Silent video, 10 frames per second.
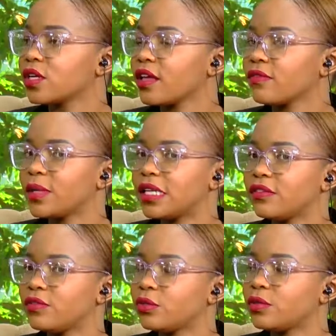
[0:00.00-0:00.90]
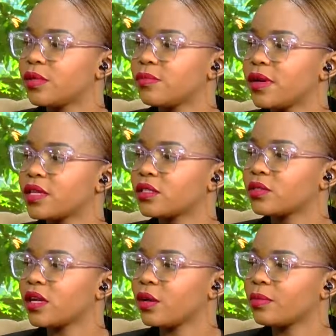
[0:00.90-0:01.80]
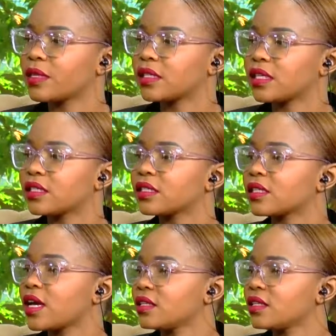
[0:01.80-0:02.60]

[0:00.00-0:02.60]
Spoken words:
I believe you would be best to help us understand it.